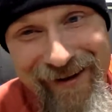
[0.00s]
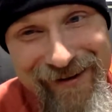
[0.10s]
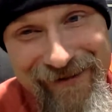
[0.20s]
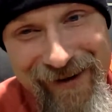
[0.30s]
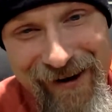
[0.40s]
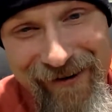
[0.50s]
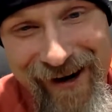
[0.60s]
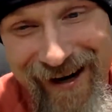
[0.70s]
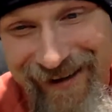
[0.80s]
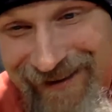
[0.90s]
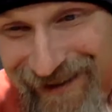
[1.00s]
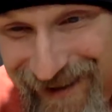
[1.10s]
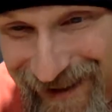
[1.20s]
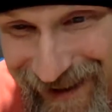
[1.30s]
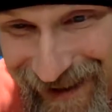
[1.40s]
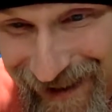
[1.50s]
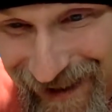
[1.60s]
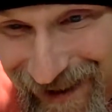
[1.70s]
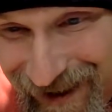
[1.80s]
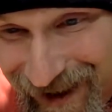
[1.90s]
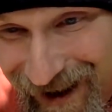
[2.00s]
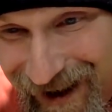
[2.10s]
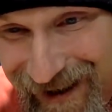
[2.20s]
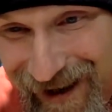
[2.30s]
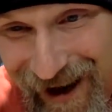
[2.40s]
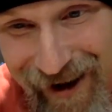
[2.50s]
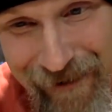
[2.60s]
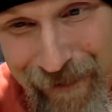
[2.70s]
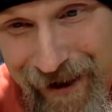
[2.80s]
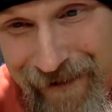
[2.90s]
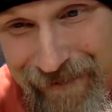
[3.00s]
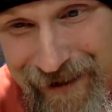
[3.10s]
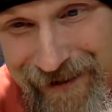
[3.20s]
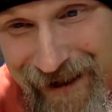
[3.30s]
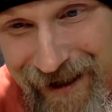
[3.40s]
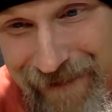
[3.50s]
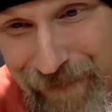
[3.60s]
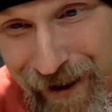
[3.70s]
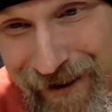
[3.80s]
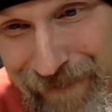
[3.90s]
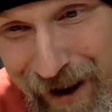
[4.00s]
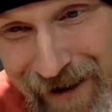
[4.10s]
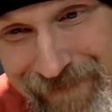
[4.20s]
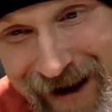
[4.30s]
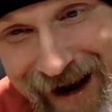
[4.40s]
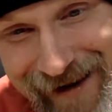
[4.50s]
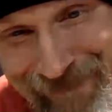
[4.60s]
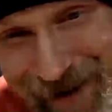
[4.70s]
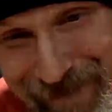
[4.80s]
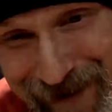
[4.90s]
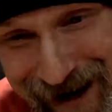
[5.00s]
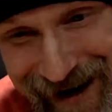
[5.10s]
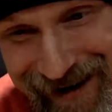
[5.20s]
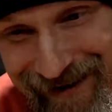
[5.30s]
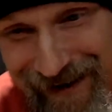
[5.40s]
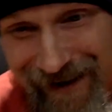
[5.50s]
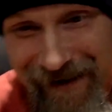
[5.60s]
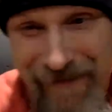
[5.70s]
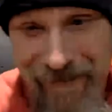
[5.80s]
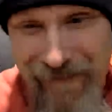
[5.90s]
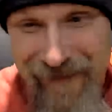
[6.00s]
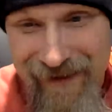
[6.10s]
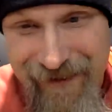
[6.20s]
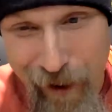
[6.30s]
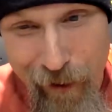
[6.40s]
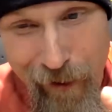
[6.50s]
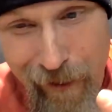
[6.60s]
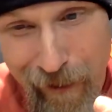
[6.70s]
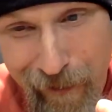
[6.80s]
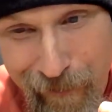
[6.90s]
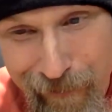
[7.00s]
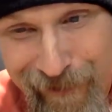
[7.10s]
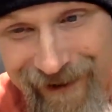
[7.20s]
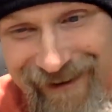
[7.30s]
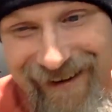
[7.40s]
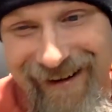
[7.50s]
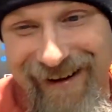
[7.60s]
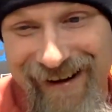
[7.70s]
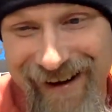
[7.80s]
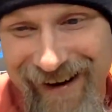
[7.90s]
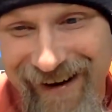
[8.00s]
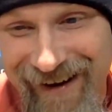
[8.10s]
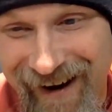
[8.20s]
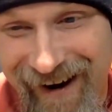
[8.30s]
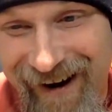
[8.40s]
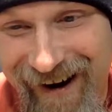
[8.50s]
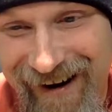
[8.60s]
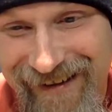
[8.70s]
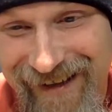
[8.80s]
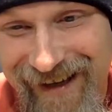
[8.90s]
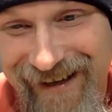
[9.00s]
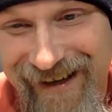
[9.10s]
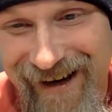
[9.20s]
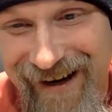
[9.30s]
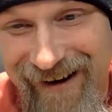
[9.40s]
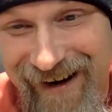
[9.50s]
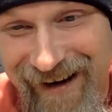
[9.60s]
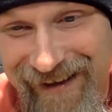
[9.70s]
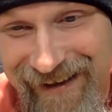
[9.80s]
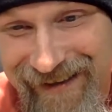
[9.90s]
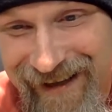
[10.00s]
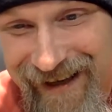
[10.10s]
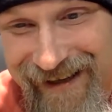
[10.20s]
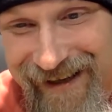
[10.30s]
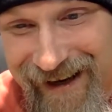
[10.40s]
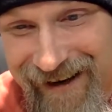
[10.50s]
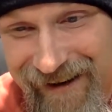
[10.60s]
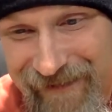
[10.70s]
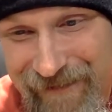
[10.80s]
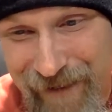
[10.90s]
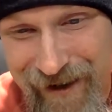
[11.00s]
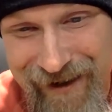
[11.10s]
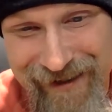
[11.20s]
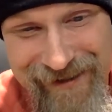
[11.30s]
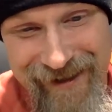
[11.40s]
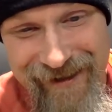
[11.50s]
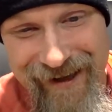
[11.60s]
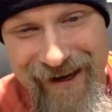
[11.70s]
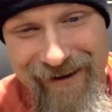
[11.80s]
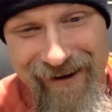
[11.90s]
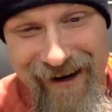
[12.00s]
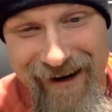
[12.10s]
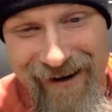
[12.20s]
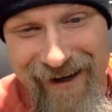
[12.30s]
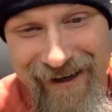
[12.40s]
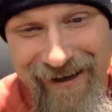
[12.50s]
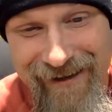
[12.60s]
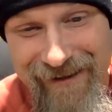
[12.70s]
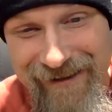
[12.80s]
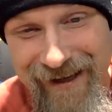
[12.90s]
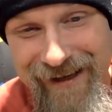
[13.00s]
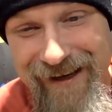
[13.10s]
Chevelle Ranch. All right. I hope I didn't miss anybody. Bob Mack, my man. Turlo. All right. Take care, Andy. Take care, everybody. See you later, Larry. Take